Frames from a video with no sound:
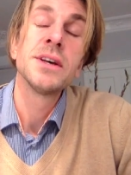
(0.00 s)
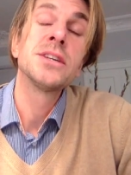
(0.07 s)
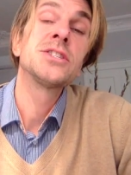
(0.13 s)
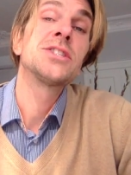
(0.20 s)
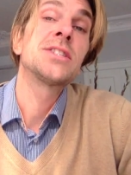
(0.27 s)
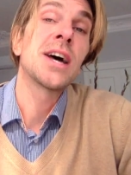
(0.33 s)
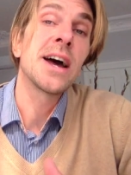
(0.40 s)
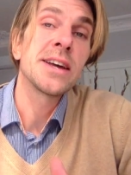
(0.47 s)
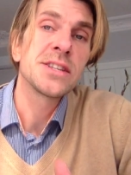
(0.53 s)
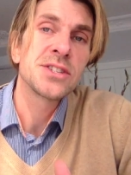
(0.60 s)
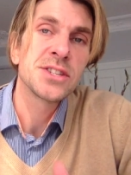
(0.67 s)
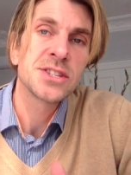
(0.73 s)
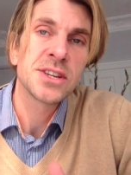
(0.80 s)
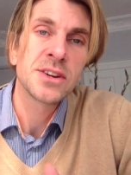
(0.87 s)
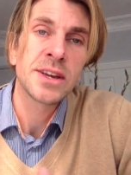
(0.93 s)
science
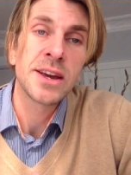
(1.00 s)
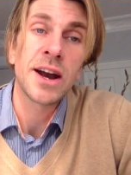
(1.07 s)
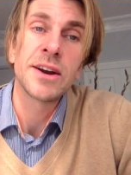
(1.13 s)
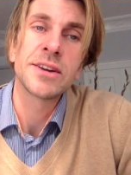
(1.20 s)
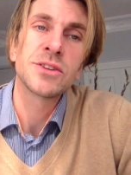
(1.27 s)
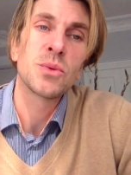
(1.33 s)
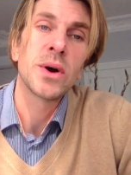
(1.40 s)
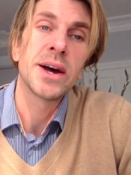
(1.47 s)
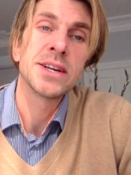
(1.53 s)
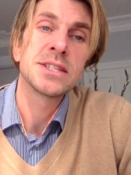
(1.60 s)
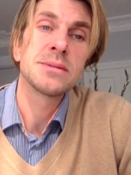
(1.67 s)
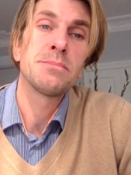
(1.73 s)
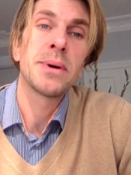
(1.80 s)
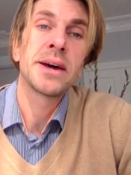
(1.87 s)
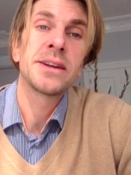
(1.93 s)
is
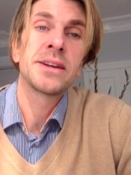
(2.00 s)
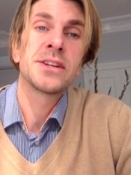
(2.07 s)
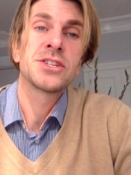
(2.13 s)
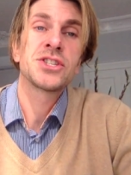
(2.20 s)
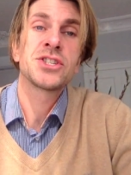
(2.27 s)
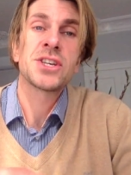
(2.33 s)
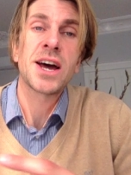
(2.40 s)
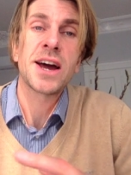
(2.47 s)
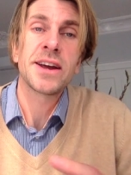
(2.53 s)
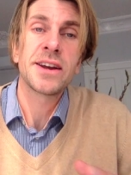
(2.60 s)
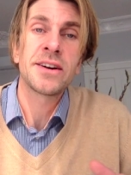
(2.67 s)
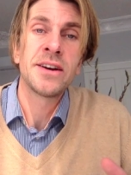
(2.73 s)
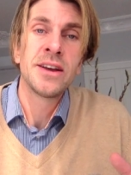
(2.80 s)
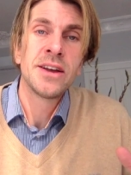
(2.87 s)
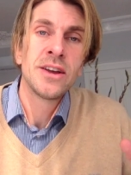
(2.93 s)
characterized by the
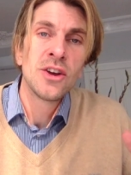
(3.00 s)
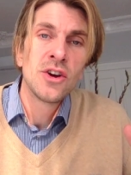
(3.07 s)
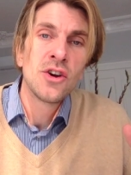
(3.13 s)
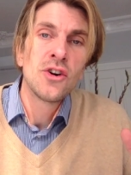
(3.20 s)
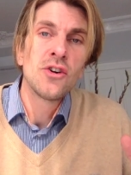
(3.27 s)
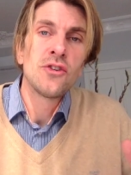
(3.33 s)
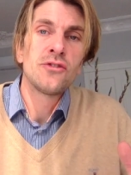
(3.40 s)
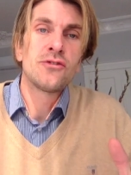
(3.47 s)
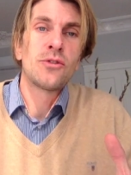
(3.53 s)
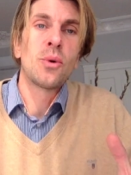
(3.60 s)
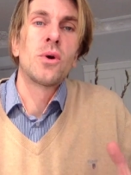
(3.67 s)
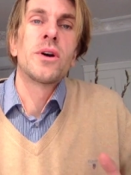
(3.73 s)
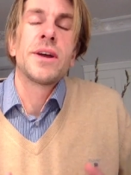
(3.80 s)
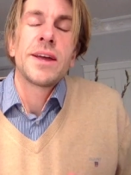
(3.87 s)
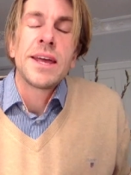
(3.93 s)
desire
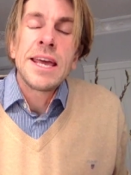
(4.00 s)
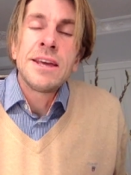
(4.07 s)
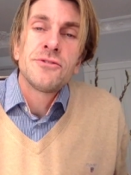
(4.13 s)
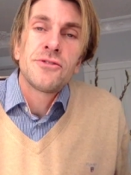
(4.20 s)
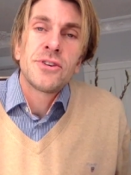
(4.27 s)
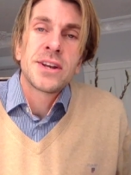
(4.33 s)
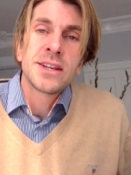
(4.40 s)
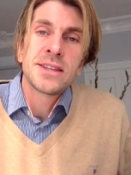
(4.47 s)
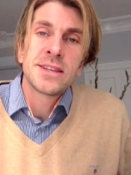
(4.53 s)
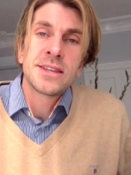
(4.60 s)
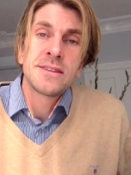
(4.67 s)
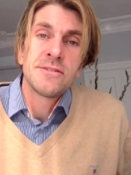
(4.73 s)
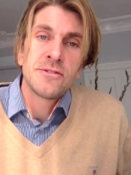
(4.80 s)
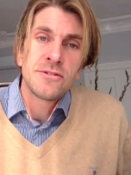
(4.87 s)
for infinite